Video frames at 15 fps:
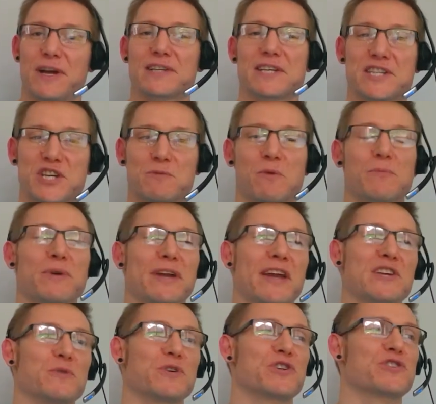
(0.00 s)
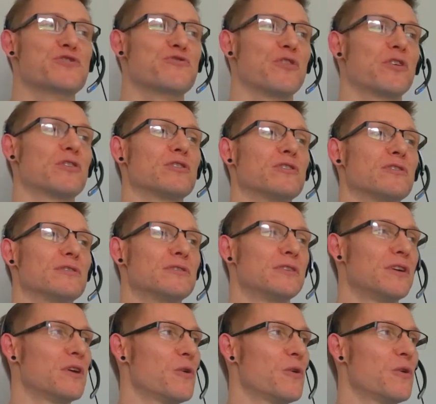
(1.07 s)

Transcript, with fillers: As human beings, we struggle